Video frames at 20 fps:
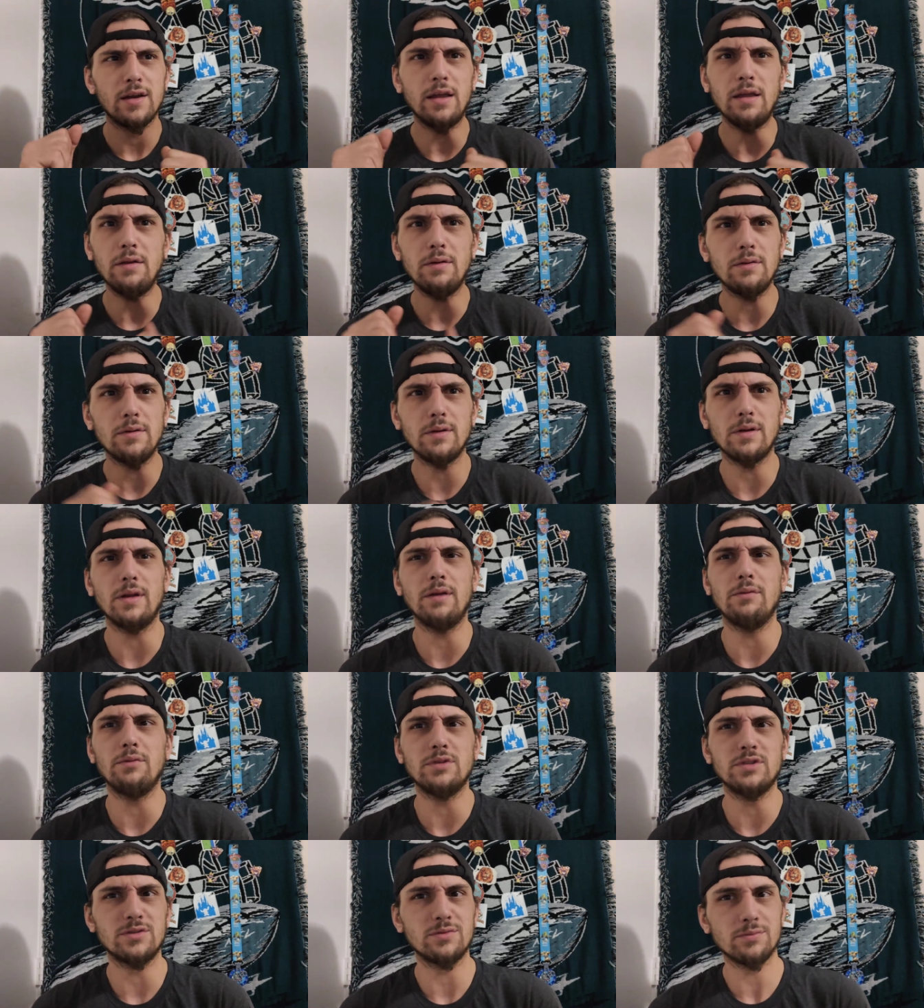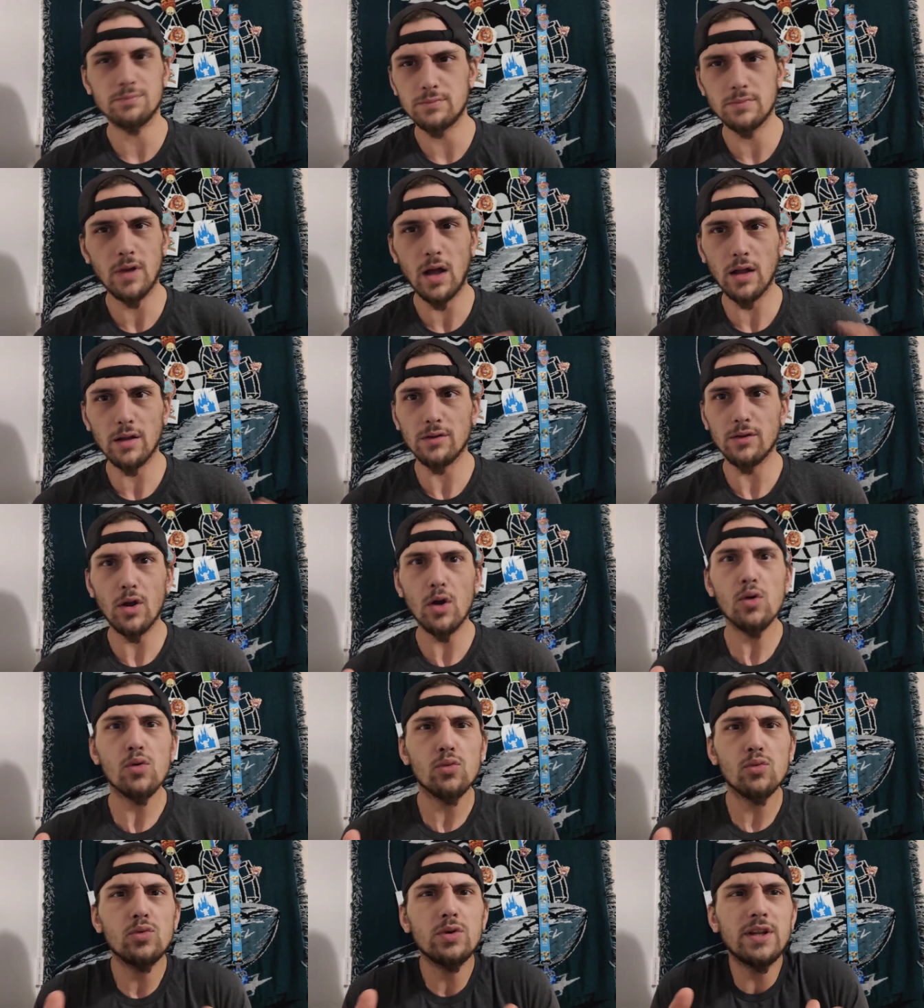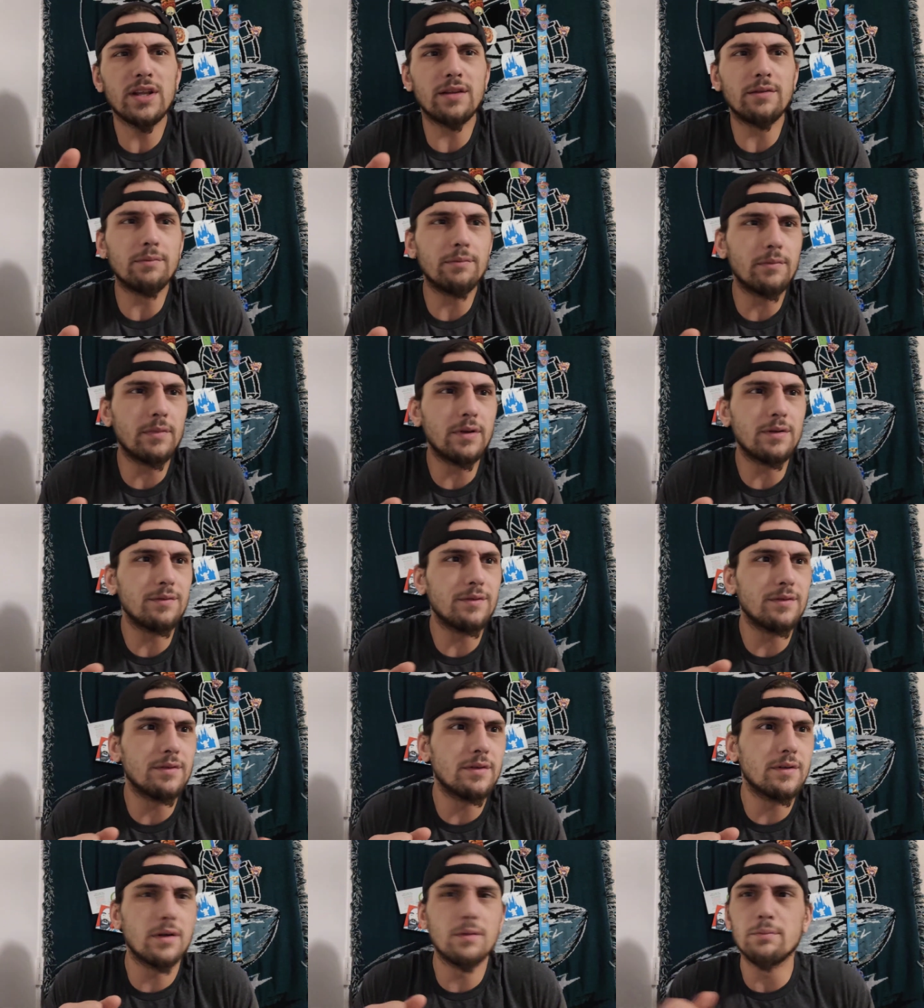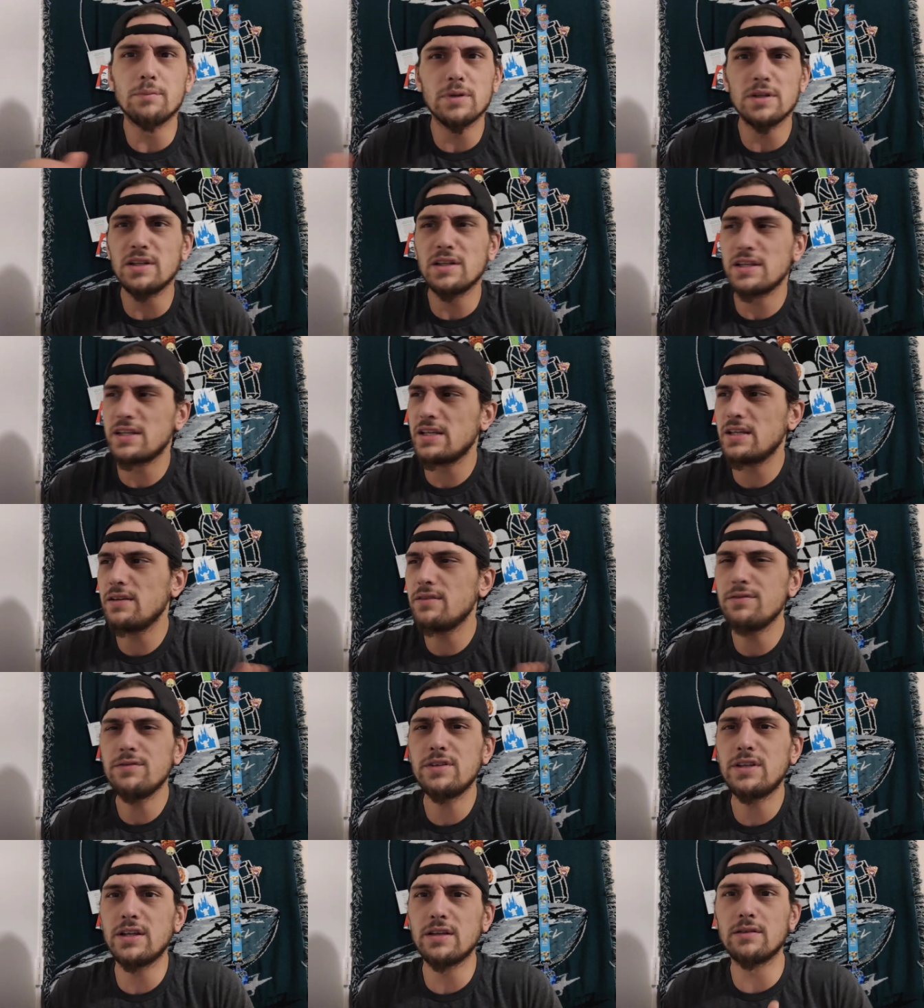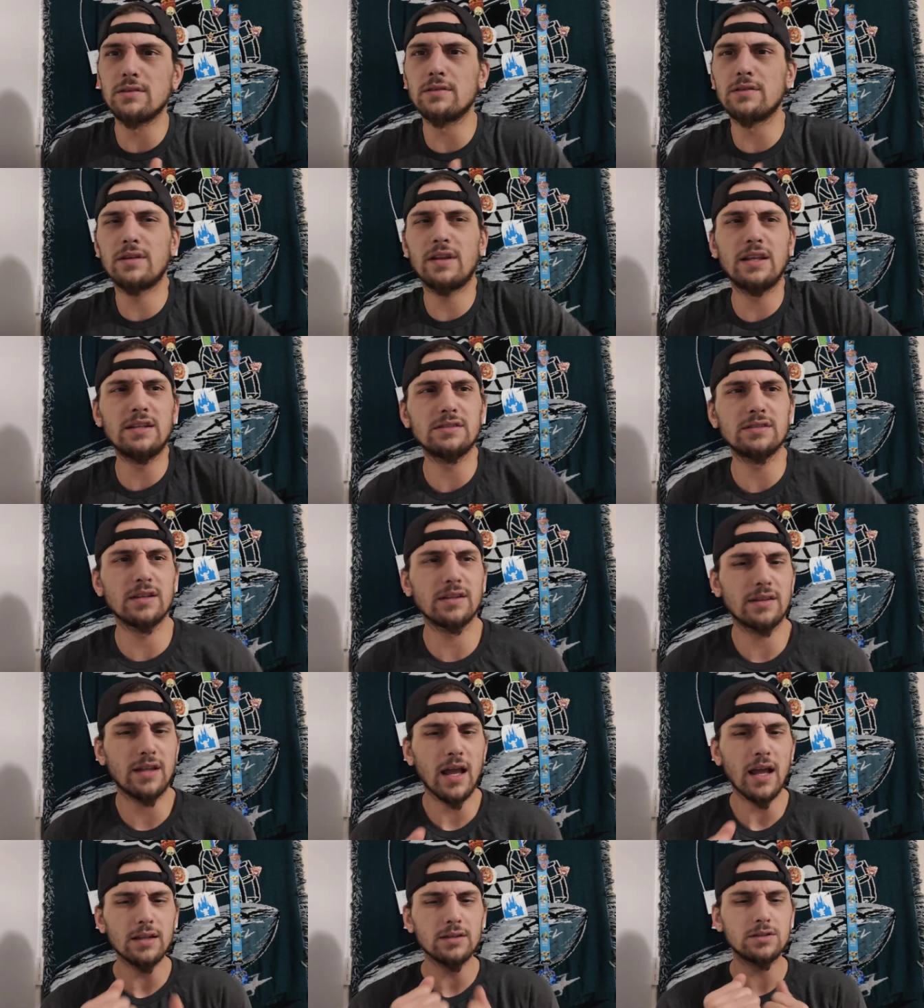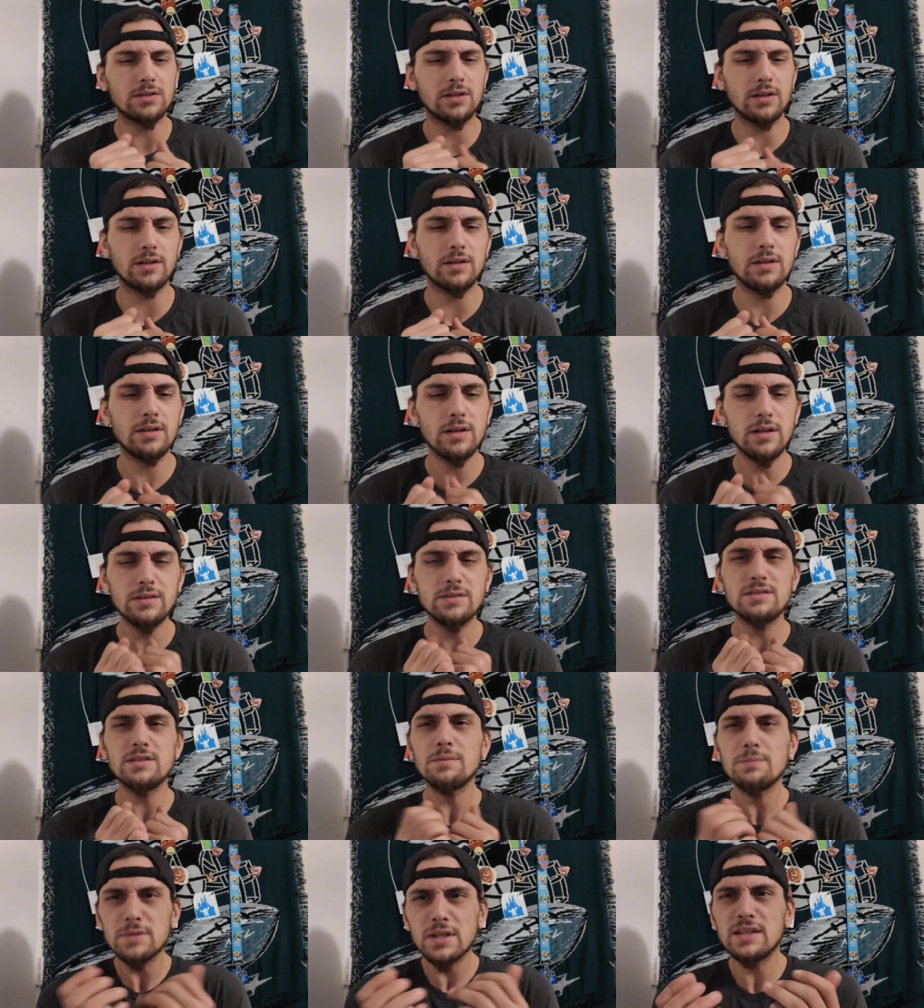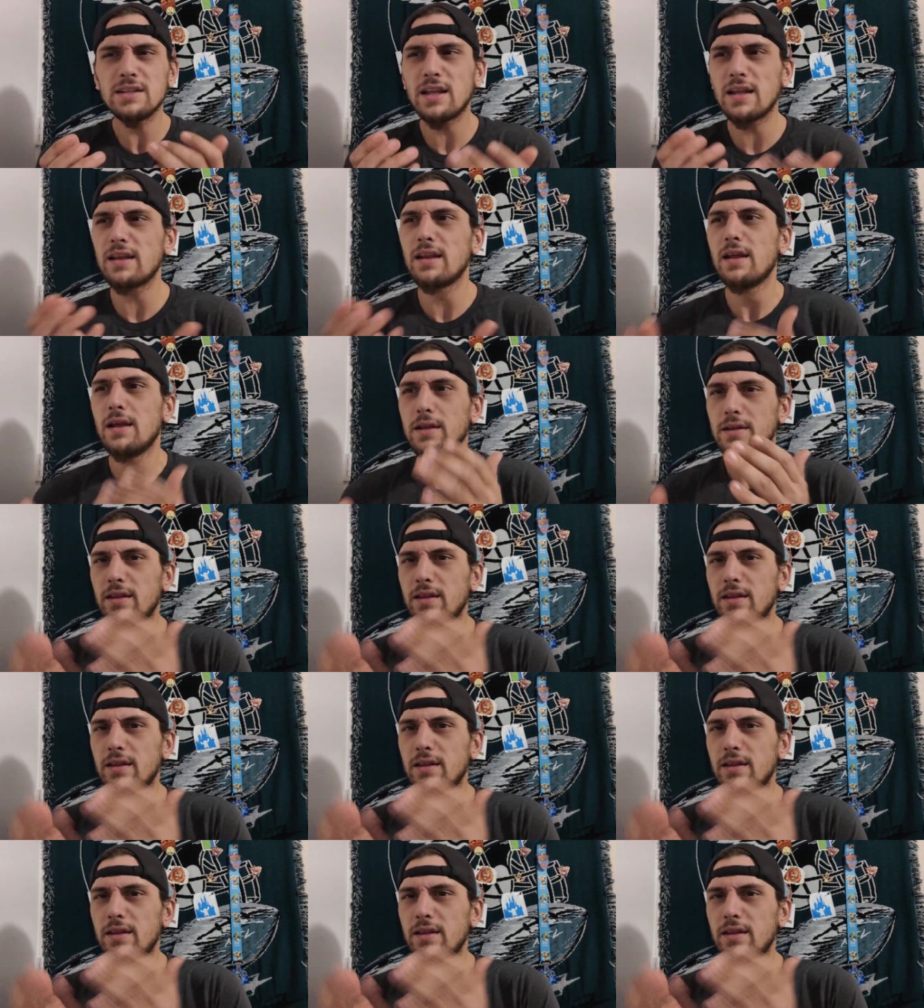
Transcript: it was unknown and unbelieved and things like that. And it's something